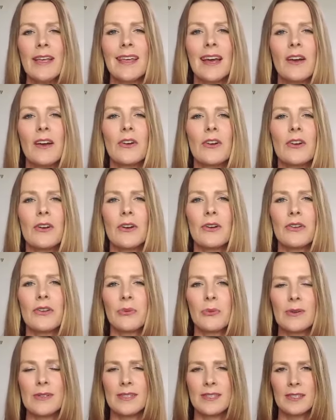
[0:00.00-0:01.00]
that
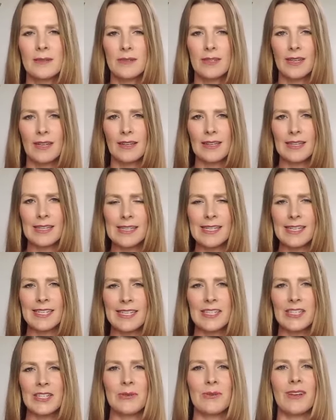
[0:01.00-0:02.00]
earth wisdom to
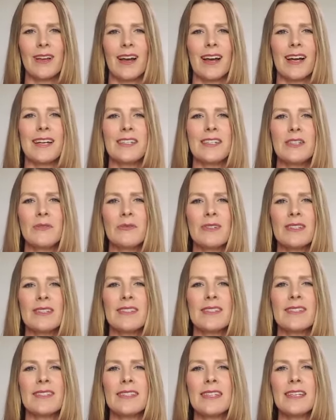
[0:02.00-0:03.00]
lead you, guide you,
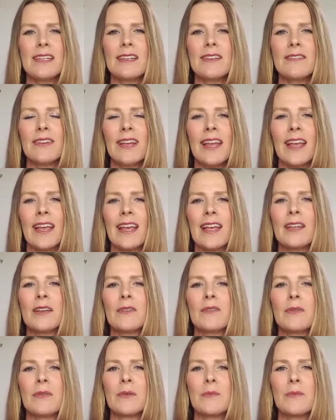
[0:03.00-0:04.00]
receiving
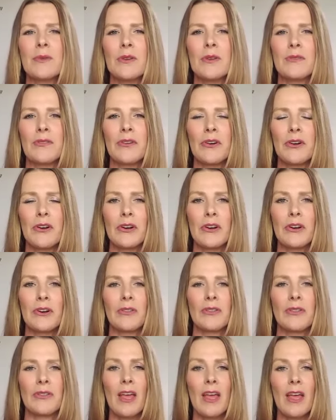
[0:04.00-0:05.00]
in from the beautiful
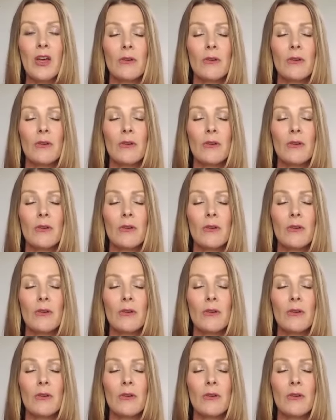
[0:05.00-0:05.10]
earth,